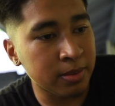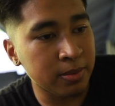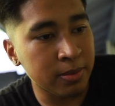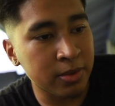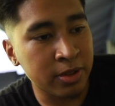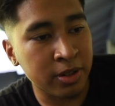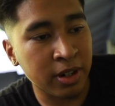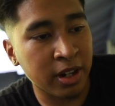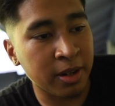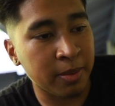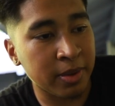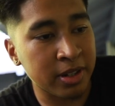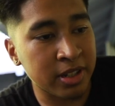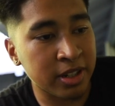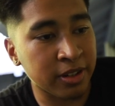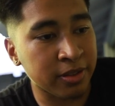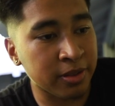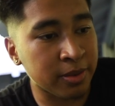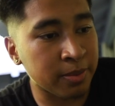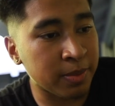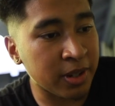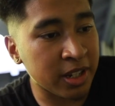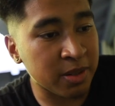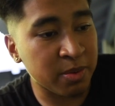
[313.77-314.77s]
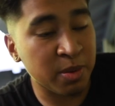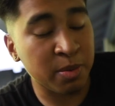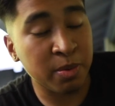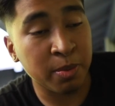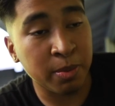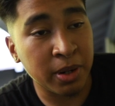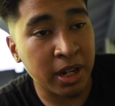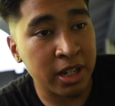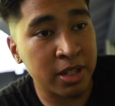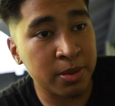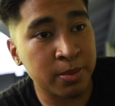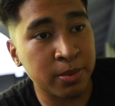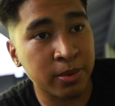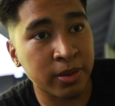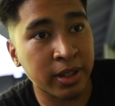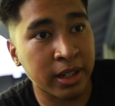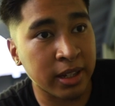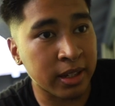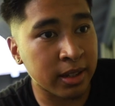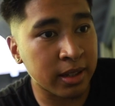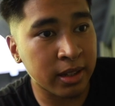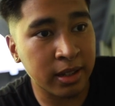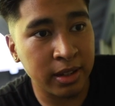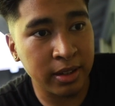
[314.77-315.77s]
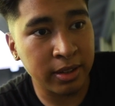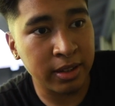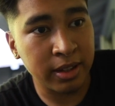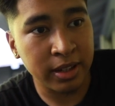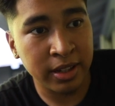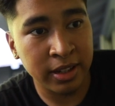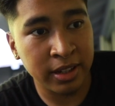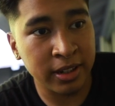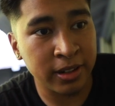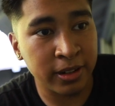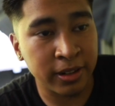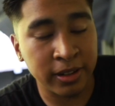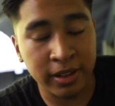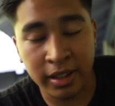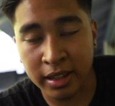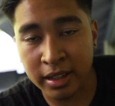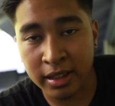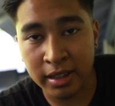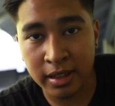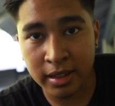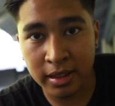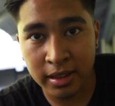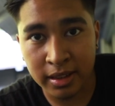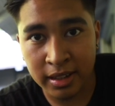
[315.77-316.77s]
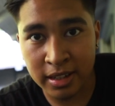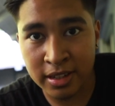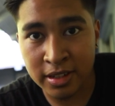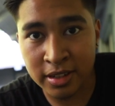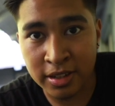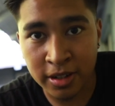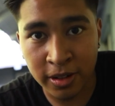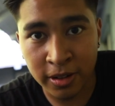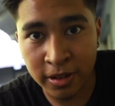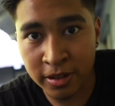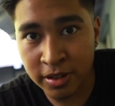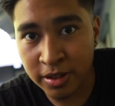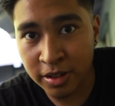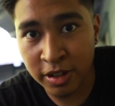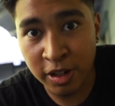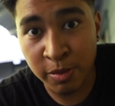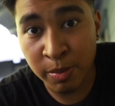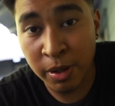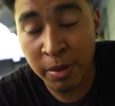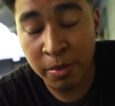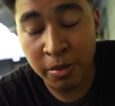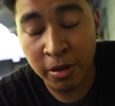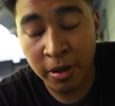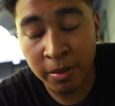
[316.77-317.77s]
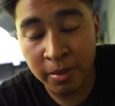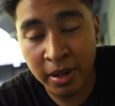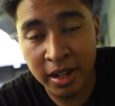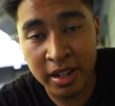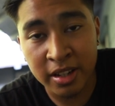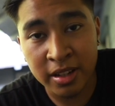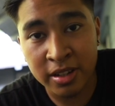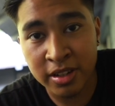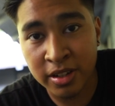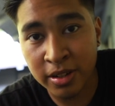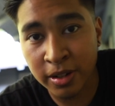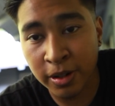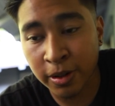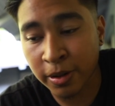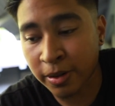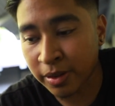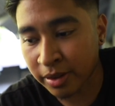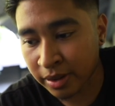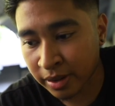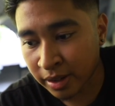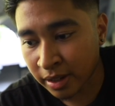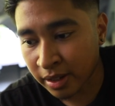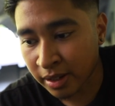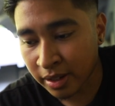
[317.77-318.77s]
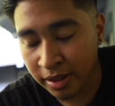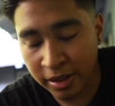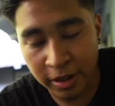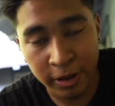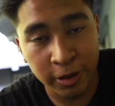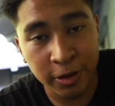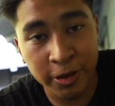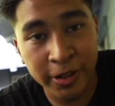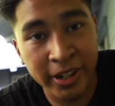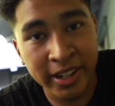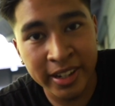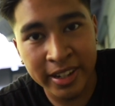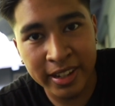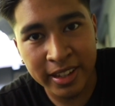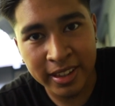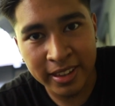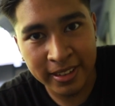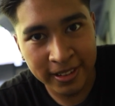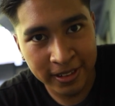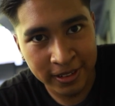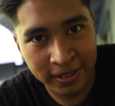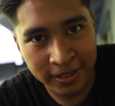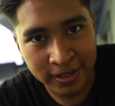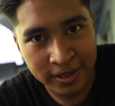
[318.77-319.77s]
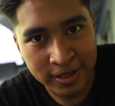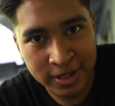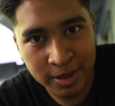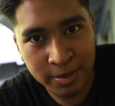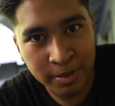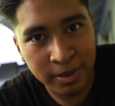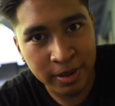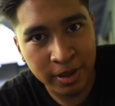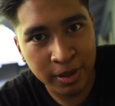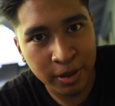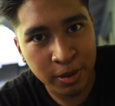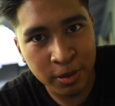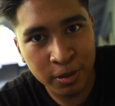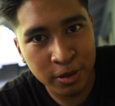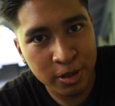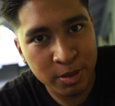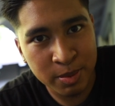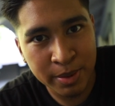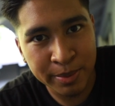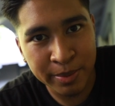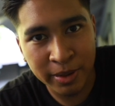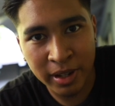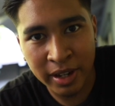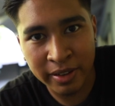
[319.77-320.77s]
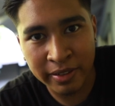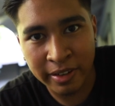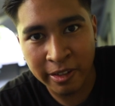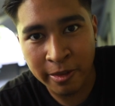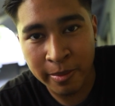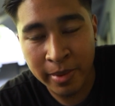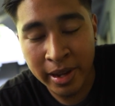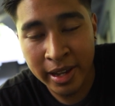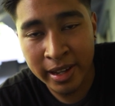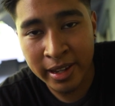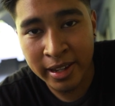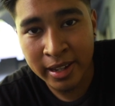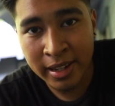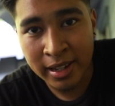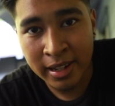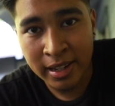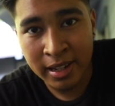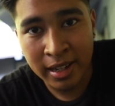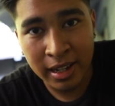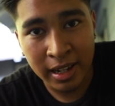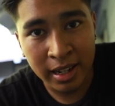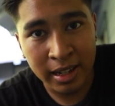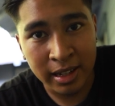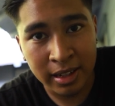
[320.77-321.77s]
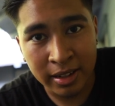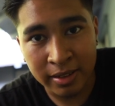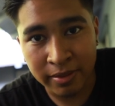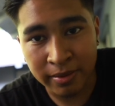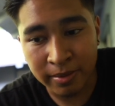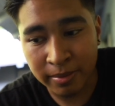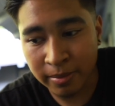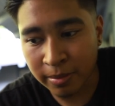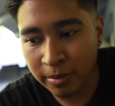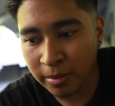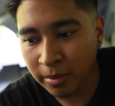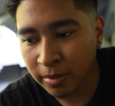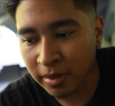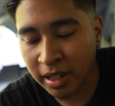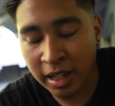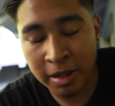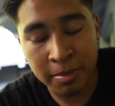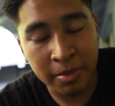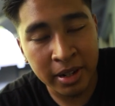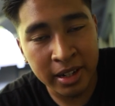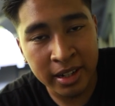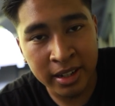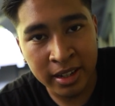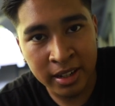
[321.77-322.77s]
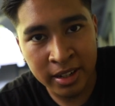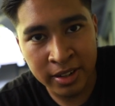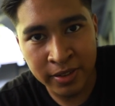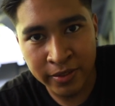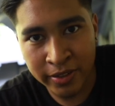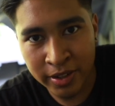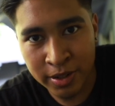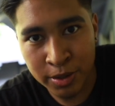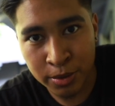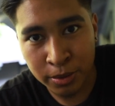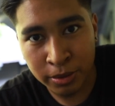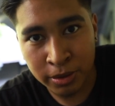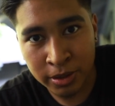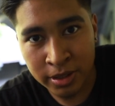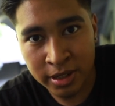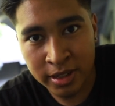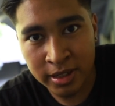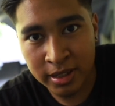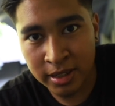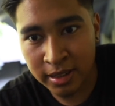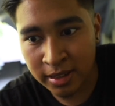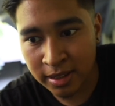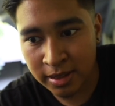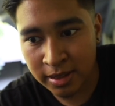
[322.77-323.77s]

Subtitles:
surrounding myself with the best people possible, like here. Like, these are new people I'm getting to know, and they're great. They're some of the coolest people I've ever met, and like-minded individuals.